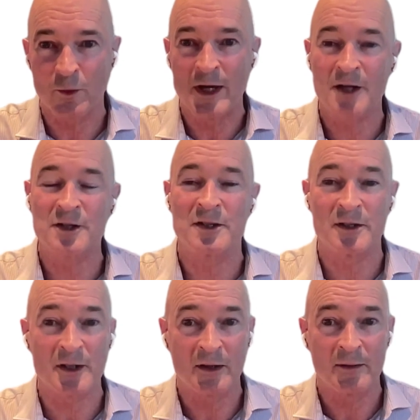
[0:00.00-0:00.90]

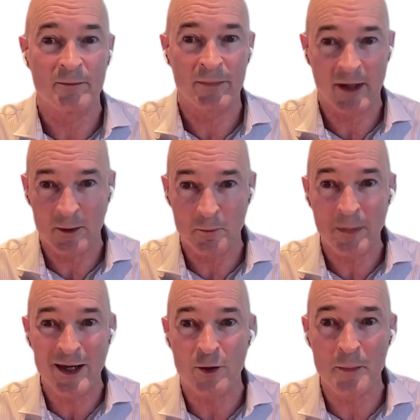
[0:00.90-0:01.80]
reductions in
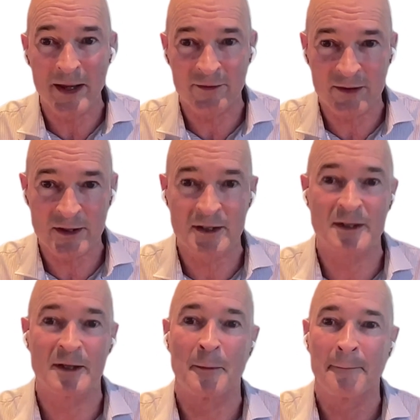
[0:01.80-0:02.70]
PL
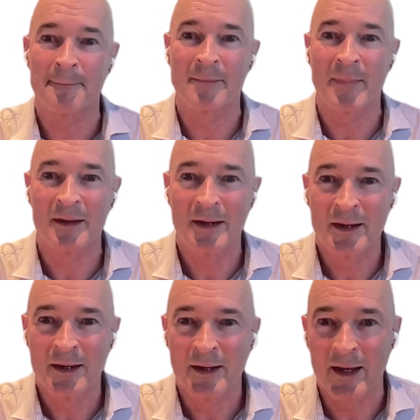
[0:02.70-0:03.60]
benefits.
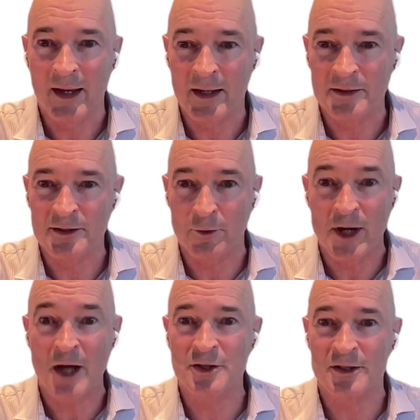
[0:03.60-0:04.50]
So
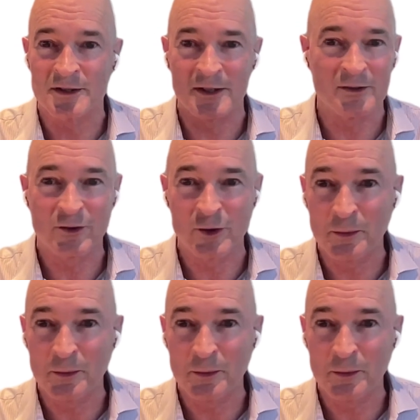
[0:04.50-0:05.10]
reductions in